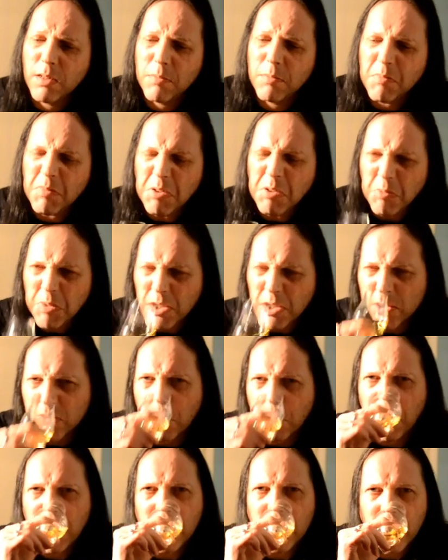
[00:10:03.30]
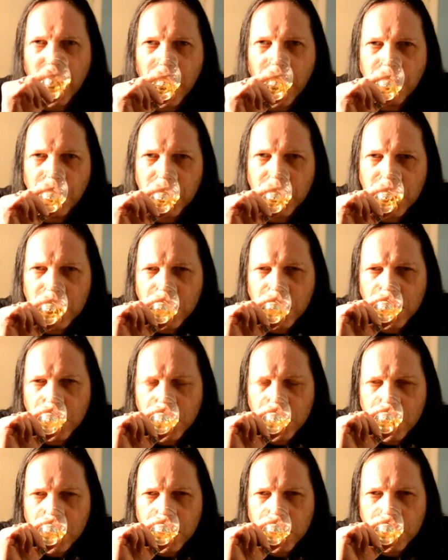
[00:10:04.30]
I mean, there's a bit there, but it's
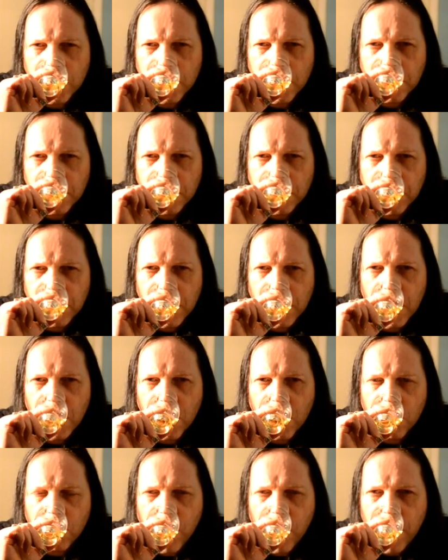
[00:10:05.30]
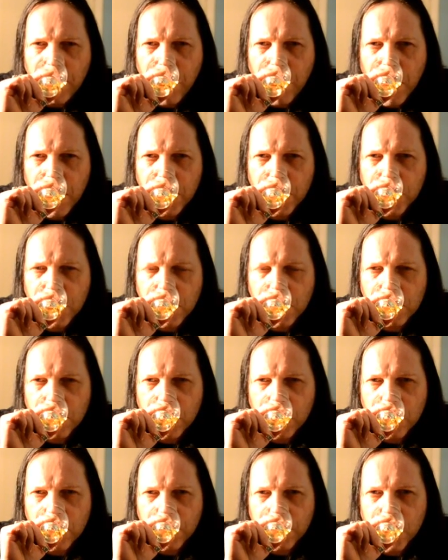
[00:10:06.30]
not sort of not a rampaging
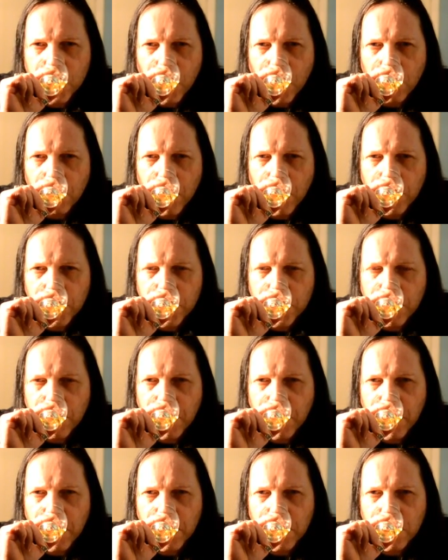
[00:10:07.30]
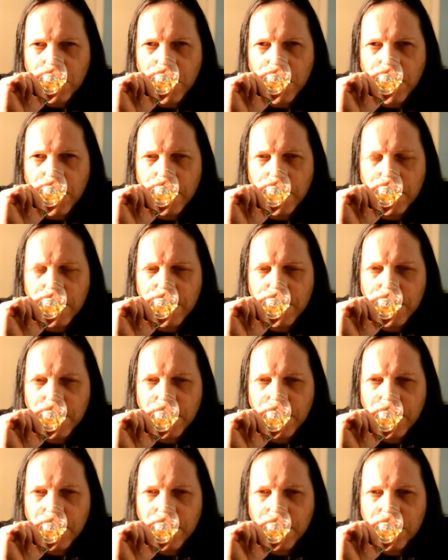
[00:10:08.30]
sort of salt monster by any
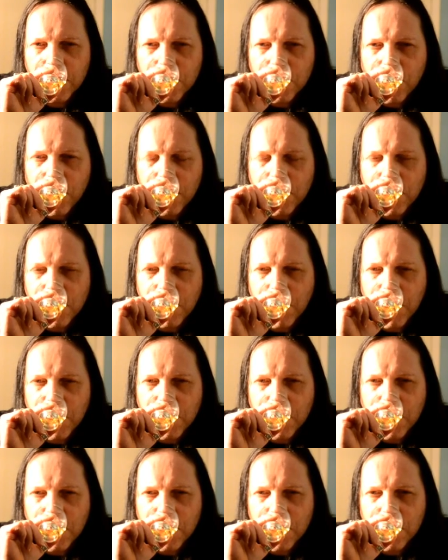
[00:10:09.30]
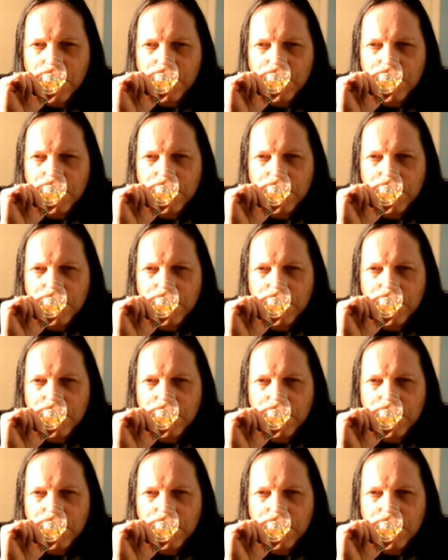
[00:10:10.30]
stretch of the imagination.